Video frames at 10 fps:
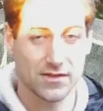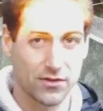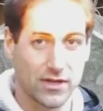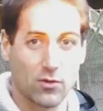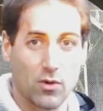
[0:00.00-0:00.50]

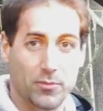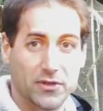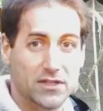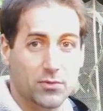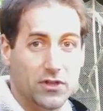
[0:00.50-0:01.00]
So in
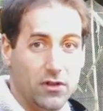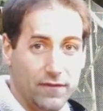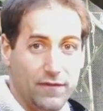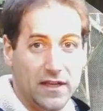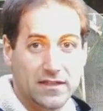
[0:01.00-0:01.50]
aquaponics, we
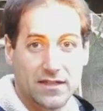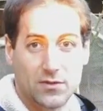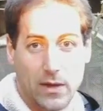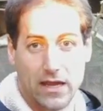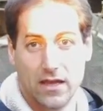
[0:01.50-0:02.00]
don't think
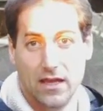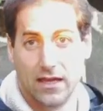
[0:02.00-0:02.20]
this way.